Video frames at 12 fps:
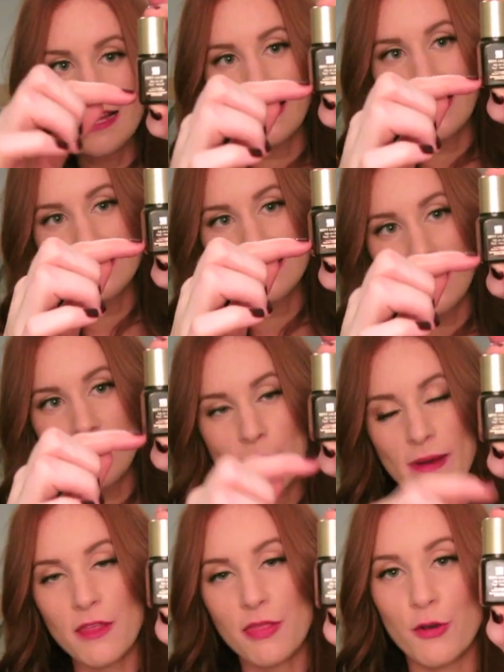Like, I still have
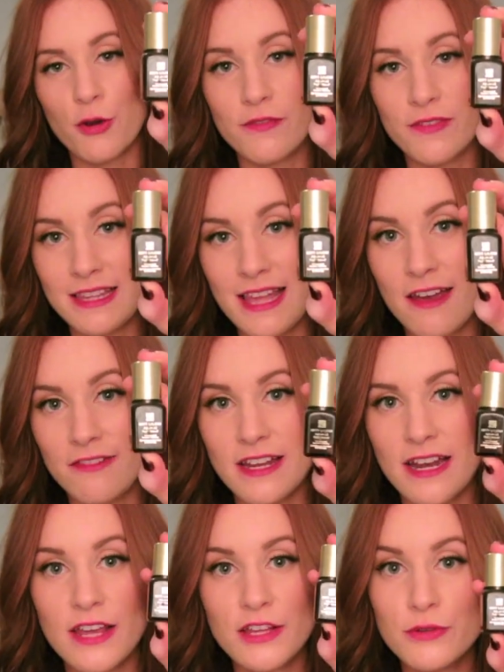about a third of it left,
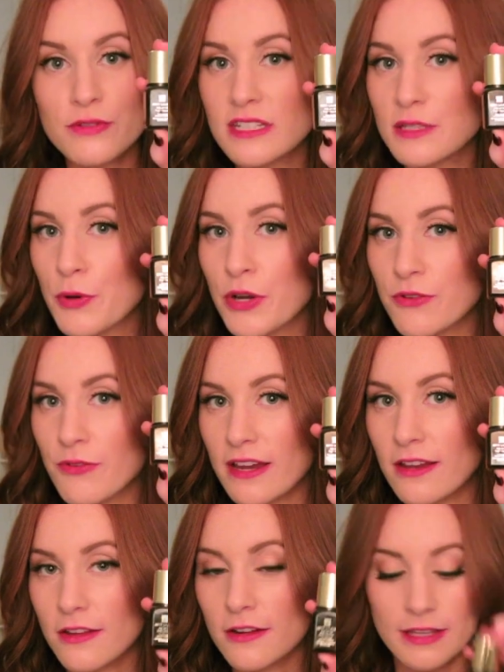and I use this pretty
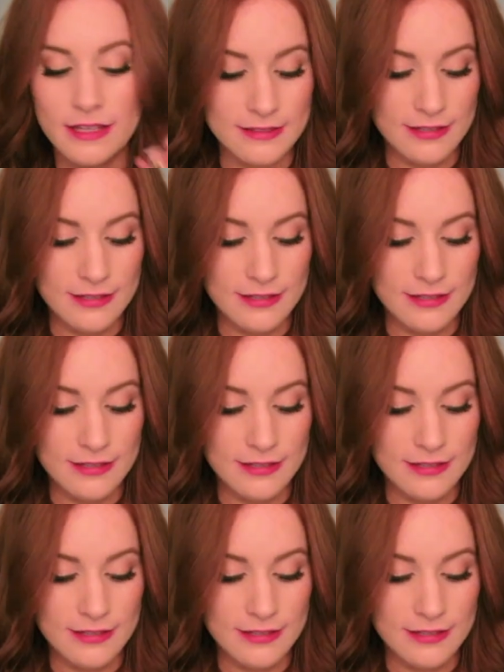regularly.